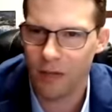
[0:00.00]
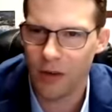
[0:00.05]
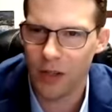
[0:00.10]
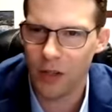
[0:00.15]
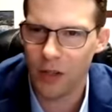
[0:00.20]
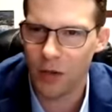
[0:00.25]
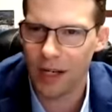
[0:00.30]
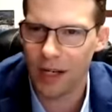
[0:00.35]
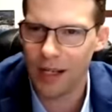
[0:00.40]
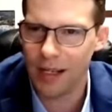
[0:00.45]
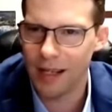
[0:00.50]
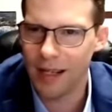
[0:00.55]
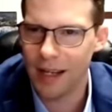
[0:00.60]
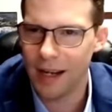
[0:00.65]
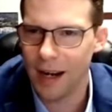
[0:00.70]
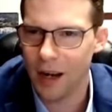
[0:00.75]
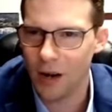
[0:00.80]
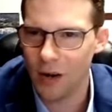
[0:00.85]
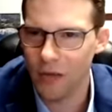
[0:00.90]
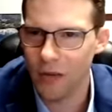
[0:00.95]
tried to
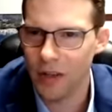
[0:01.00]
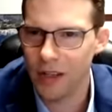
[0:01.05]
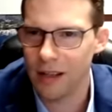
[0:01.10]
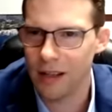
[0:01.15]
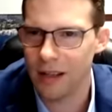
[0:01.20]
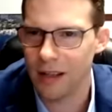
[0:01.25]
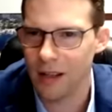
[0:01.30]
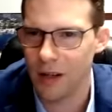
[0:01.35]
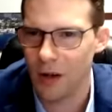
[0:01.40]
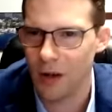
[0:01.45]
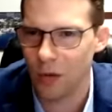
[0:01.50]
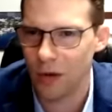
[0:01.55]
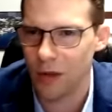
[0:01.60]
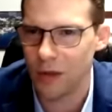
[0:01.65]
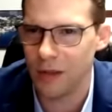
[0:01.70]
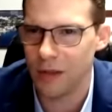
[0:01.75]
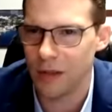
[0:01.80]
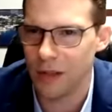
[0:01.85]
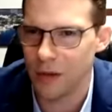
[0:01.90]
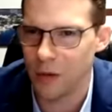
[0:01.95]
get out of it,
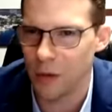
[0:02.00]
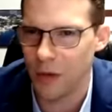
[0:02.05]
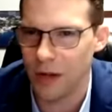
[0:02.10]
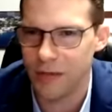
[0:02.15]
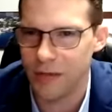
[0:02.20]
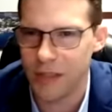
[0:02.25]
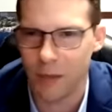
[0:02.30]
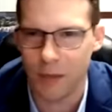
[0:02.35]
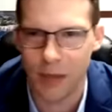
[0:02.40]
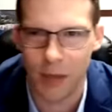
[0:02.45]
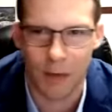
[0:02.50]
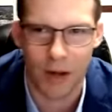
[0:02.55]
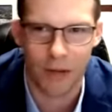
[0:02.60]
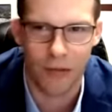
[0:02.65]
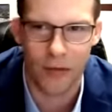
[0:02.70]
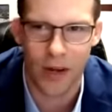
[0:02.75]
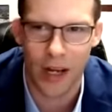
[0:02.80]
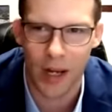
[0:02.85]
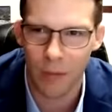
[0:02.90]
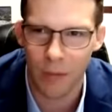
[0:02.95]
or do I have somebody in my
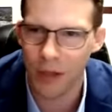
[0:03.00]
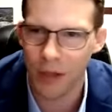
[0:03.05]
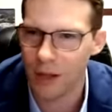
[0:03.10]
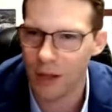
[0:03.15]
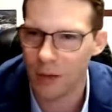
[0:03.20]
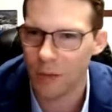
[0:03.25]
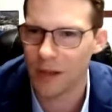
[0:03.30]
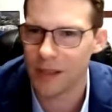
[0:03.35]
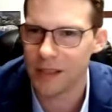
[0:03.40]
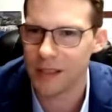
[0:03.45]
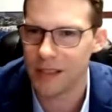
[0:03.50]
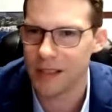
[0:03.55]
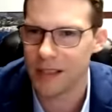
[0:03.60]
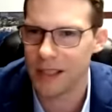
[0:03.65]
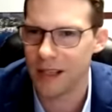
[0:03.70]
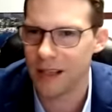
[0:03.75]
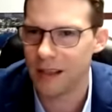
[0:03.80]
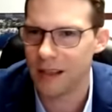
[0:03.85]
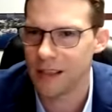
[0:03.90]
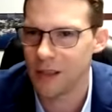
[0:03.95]
family that wants to
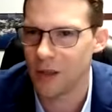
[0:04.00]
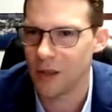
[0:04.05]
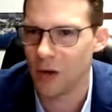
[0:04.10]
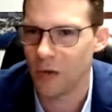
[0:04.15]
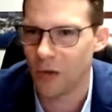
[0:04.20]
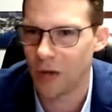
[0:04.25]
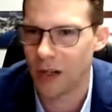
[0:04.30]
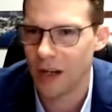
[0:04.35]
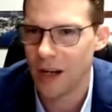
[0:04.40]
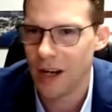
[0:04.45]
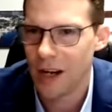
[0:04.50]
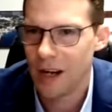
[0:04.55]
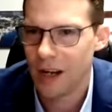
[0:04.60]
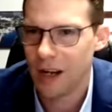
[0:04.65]
take this over?